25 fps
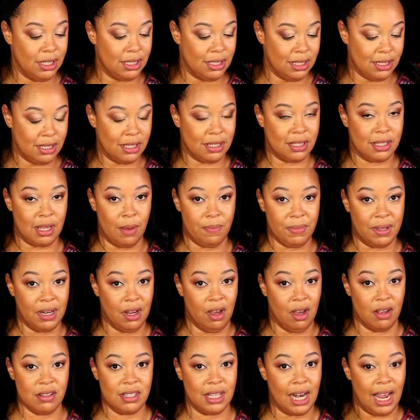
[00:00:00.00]
This is something
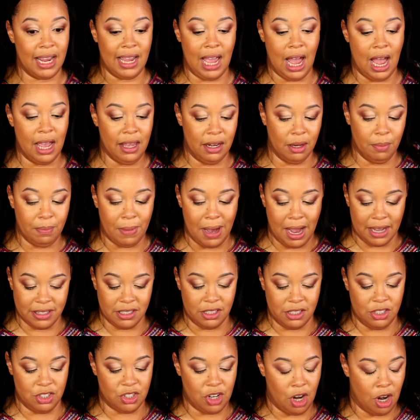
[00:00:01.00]
else that I got in a
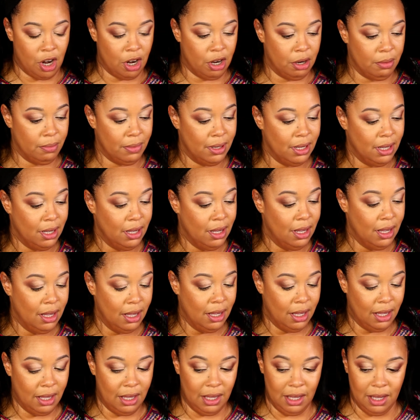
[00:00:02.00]
BoxyCharm,
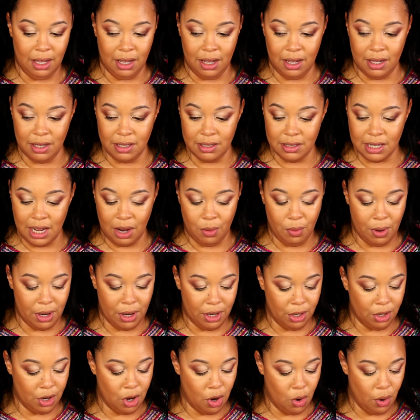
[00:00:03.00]
and I want
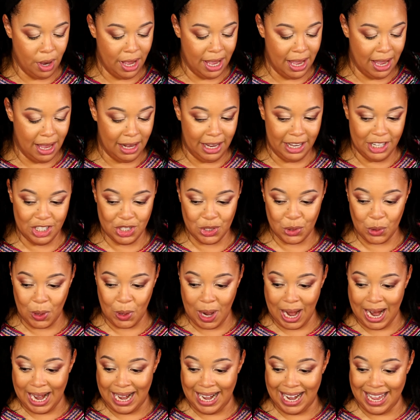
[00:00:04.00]
to go ahead and
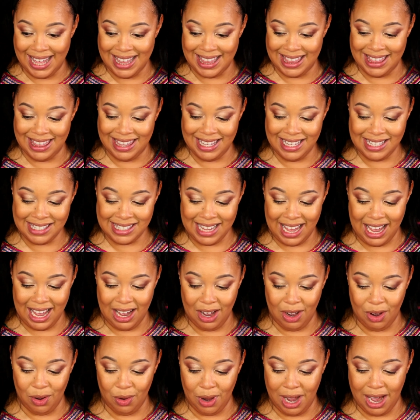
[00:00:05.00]
try this
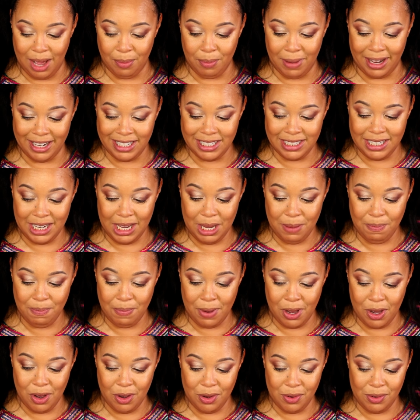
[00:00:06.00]
out on my
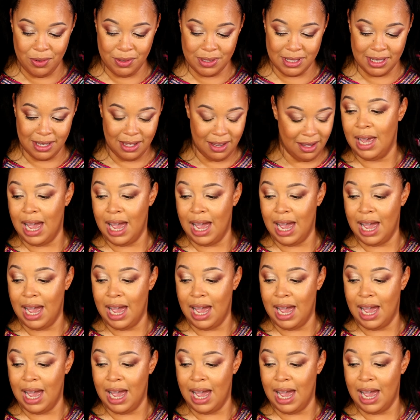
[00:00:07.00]
cheekbones.